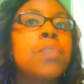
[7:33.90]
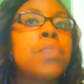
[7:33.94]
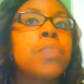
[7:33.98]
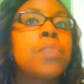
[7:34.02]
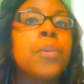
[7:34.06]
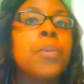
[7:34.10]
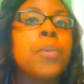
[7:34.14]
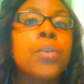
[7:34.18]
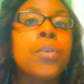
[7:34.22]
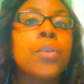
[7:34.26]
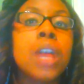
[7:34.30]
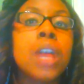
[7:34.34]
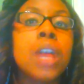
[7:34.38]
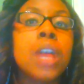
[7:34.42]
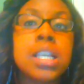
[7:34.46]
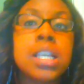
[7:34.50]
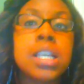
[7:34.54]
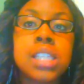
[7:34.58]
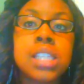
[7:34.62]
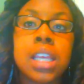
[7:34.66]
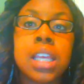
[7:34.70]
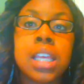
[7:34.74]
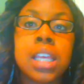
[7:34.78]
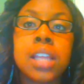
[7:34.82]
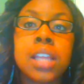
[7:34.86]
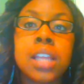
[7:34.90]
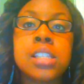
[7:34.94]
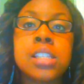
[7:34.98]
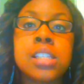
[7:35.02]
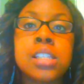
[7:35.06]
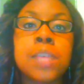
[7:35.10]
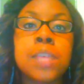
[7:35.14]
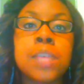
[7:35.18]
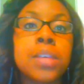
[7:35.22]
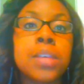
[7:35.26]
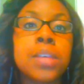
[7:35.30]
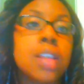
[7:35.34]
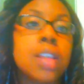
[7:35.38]
people cussing,
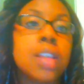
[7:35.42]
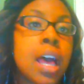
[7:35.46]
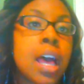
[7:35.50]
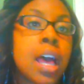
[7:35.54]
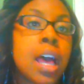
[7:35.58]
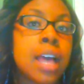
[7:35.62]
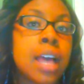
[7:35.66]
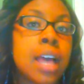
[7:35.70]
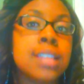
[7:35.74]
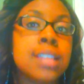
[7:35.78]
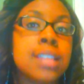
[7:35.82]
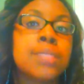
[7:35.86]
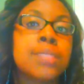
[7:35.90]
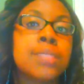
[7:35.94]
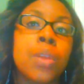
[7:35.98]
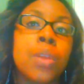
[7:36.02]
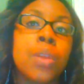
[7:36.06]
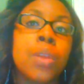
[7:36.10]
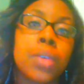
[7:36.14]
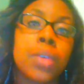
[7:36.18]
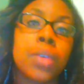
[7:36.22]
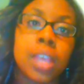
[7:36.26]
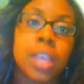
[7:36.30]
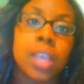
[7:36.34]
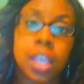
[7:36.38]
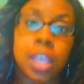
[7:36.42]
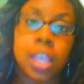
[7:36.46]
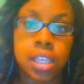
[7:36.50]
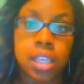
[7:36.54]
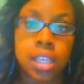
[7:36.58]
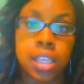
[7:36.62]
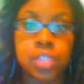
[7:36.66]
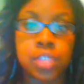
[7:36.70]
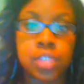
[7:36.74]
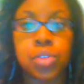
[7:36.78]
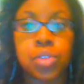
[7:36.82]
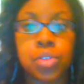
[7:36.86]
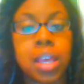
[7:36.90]
skipping class,
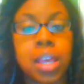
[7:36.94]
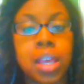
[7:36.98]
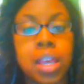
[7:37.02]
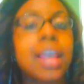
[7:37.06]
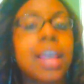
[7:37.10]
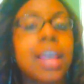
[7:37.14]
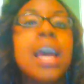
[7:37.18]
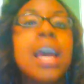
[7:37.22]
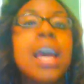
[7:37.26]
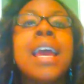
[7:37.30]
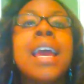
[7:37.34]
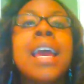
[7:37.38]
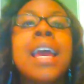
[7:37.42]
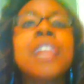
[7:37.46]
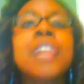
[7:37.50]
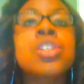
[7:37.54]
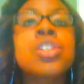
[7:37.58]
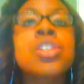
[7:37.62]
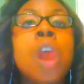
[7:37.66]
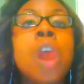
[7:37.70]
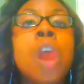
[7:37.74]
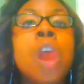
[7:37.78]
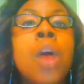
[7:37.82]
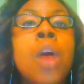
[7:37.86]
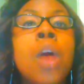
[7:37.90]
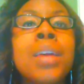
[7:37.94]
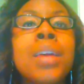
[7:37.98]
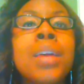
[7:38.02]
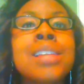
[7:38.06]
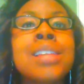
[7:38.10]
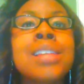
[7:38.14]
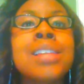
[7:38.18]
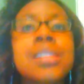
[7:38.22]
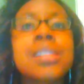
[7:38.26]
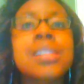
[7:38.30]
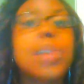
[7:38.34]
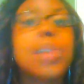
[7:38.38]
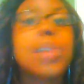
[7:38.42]
smoking, drink. It's just
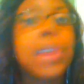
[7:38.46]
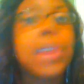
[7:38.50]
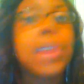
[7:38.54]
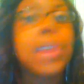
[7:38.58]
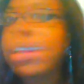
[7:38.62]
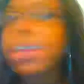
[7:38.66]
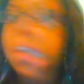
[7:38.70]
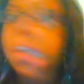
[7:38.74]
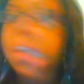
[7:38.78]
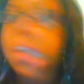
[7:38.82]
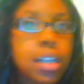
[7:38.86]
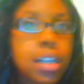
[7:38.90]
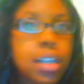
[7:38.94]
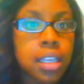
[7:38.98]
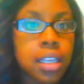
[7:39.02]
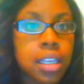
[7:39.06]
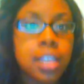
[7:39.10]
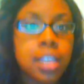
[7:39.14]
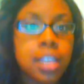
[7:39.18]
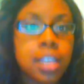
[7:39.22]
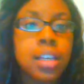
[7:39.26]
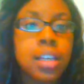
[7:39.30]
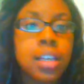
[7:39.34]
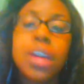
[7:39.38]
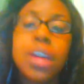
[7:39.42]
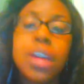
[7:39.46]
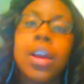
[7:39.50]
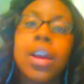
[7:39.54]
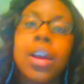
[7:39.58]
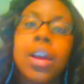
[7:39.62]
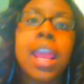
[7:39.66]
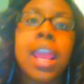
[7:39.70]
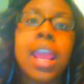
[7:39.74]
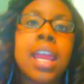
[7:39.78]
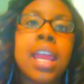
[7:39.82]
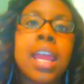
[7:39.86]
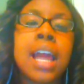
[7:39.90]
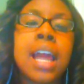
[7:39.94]
always somewhere in the hood.
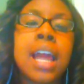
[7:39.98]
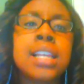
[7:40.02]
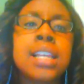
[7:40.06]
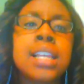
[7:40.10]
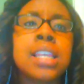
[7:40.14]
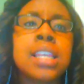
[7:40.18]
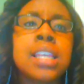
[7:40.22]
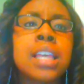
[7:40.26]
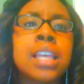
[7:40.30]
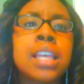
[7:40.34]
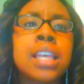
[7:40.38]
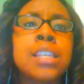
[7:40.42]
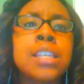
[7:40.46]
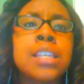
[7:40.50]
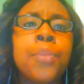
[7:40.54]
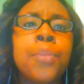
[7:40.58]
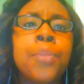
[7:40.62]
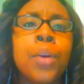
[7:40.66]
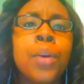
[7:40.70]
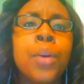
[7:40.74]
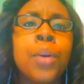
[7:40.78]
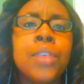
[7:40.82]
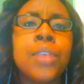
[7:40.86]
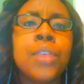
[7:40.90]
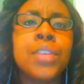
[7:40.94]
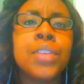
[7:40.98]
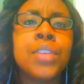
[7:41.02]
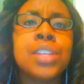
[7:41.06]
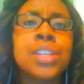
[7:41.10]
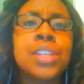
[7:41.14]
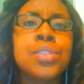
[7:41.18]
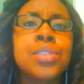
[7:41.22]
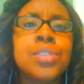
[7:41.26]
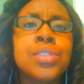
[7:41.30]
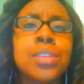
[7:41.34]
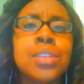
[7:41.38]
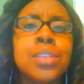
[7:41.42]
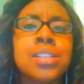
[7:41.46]
And I just think it's important for
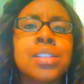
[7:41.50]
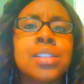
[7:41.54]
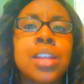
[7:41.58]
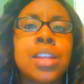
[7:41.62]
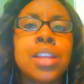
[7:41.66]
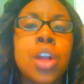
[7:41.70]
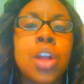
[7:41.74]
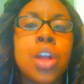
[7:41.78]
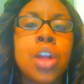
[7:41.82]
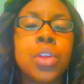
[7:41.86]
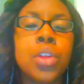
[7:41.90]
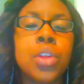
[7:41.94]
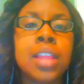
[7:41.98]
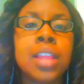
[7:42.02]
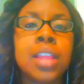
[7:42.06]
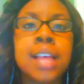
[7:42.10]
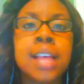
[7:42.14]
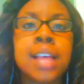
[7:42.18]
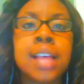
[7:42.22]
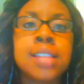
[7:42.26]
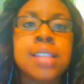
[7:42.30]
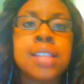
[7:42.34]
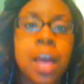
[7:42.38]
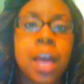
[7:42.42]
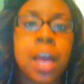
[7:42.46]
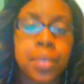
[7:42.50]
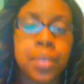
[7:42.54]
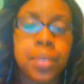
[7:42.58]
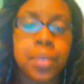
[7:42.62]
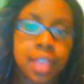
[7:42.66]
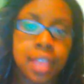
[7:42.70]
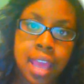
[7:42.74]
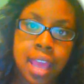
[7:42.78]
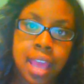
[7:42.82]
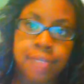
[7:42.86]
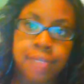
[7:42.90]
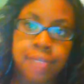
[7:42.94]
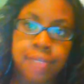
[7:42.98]
these students to know that that's not
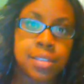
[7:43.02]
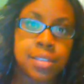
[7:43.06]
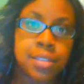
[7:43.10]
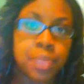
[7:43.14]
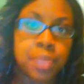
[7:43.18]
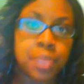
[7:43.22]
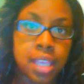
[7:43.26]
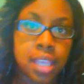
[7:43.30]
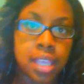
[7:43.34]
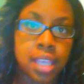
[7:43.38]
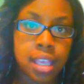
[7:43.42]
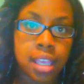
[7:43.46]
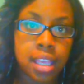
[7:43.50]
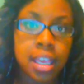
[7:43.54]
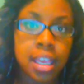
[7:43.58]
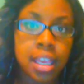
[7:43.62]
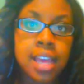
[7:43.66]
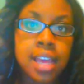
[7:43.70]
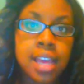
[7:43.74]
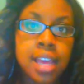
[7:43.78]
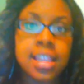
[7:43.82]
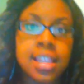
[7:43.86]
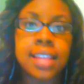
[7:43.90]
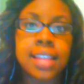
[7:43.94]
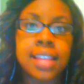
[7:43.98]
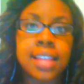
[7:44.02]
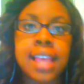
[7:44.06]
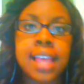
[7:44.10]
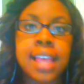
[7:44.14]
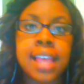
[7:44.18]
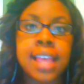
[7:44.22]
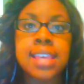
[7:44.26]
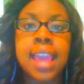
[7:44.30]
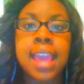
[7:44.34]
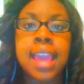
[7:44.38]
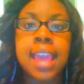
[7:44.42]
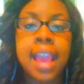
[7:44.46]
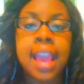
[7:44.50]
what they have to be. That
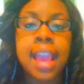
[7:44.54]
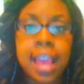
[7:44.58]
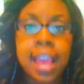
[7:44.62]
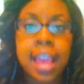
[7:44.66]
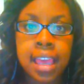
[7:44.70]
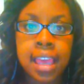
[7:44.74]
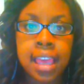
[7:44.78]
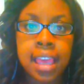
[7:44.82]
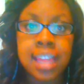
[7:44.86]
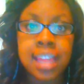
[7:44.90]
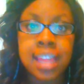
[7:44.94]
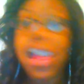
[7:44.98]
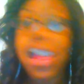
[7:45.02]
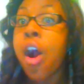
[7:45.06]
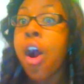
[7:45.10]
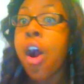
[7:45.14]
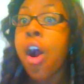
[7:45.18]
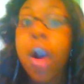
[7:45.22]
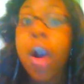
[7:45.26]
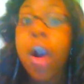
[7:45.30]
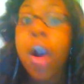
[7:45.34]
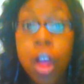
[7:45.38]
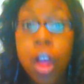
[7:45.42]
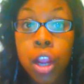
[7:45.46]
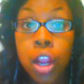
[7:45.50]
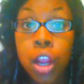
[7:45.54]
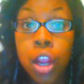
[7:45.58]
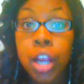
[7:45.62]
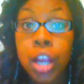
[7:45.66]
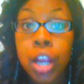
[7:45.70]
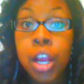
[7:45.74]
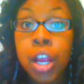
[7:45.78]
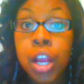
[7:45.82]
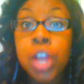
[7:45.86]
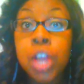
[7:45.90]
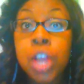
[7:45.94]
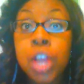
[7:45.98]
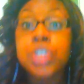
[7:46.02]
they
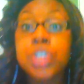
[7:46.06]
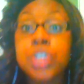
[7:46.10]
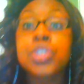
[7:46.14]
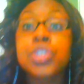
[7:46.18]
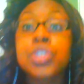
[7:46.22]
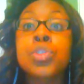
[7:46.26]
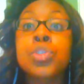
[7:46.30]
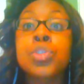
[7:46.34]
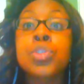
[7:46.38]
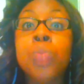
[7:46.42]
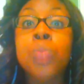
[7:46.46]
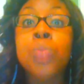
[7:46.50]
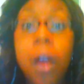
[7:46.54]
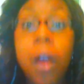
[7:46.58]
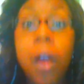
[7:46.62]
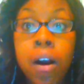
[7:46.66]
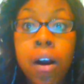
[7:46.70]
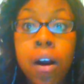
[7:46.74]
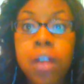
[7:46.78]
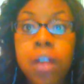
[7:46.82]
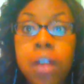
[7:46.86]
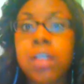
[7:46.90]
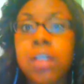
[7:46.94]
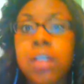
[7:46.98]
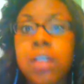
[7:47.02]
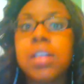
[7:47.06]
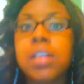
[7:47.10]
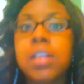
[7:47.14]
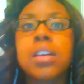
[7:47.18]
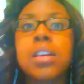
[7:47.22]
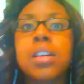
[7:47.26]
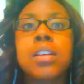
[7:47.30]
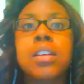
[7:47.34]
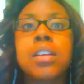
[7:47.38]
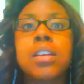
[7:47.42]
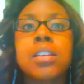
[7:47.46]
are strong